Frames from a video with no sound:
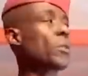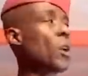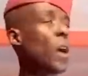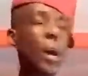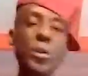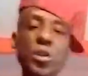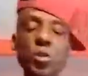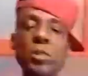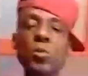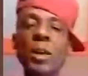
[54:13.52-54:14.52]
on Orange
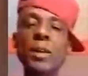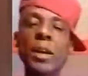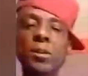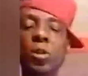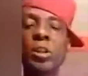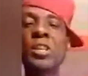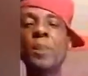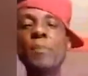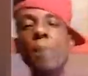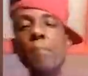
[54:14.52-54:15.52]
Street one night, go DJ
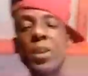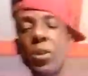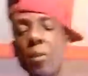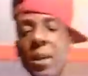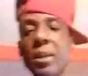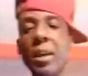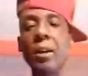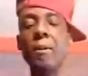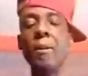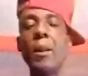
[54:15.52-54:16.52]
Pan Metro
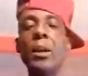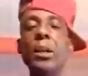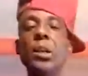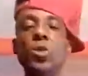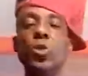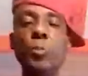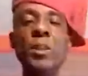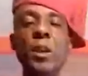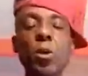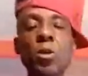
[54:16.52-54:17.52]
Media. Mm-hmm. So
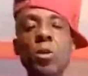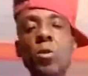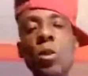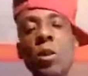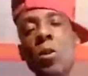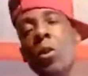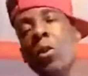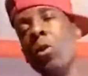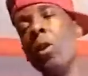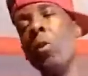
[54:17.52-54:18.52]
Peter go to, go to, go to,
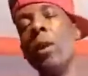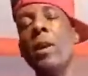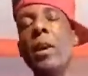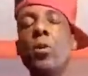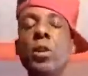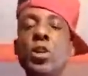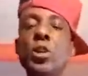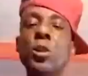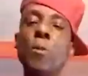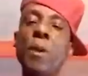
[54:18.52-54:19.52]
go there one night, go DJ
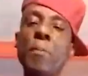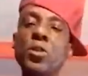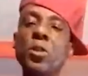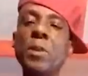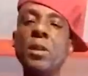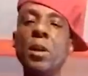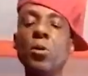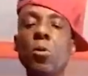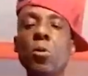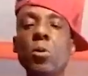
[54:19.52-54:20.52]
down Metro Media
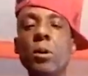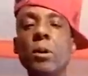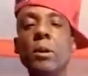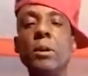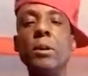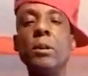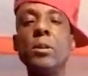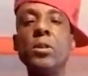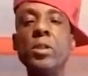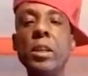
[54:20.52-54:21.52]
now
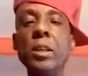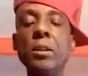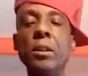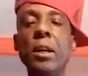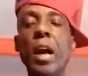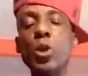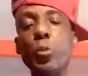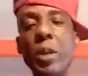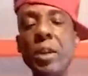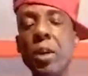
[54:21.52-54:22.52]
seen as
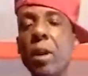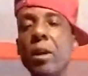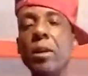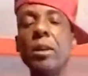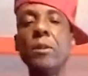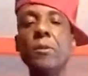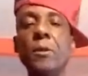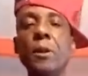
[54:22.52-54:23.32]
Peter Rankin,